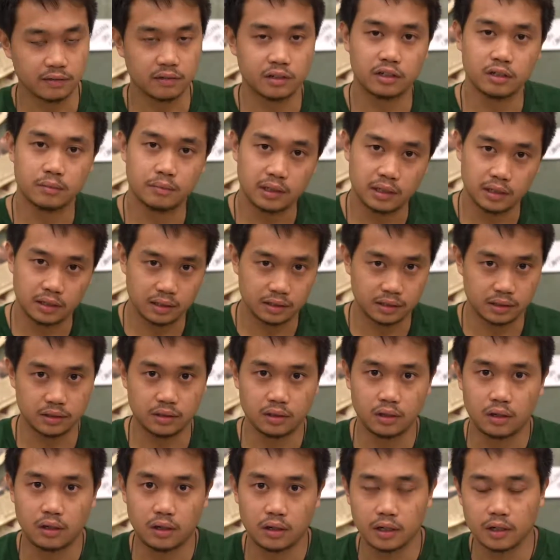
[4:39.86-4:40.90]
of Little Manila's in
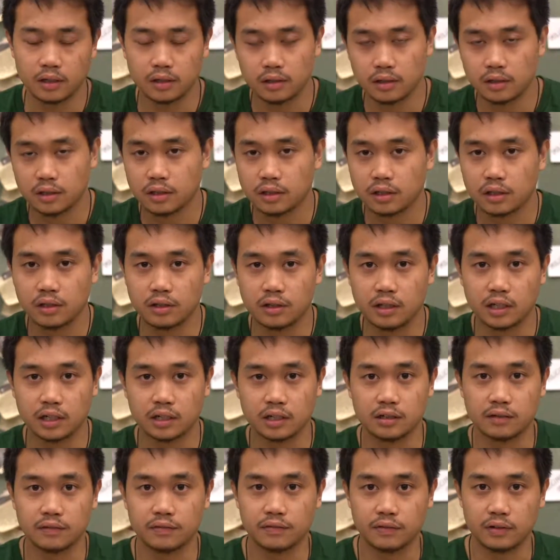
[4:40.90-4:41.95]
the Heart, you think
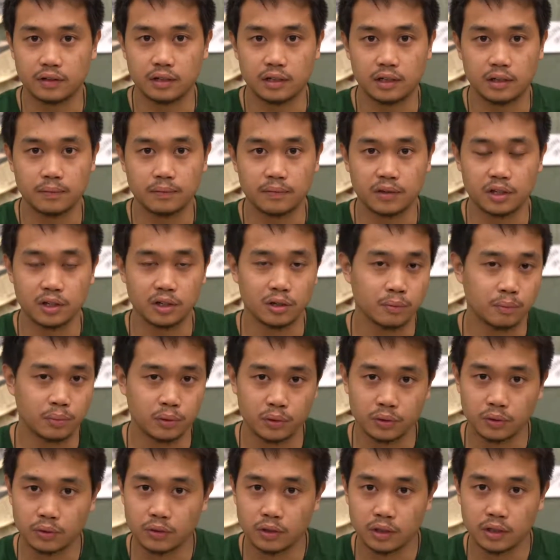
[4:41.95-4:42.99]
of the
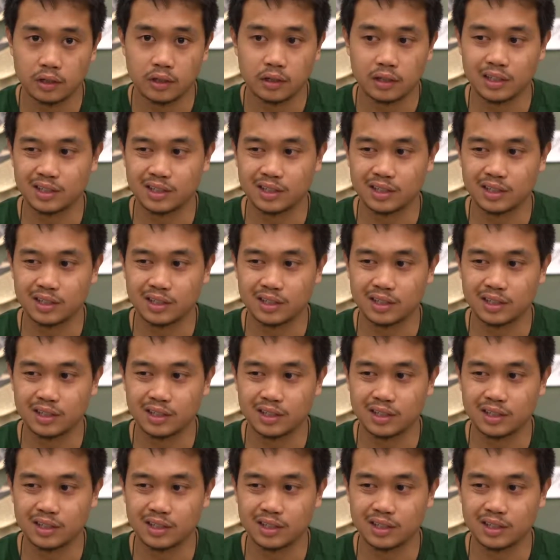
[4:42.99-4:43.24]
Debut.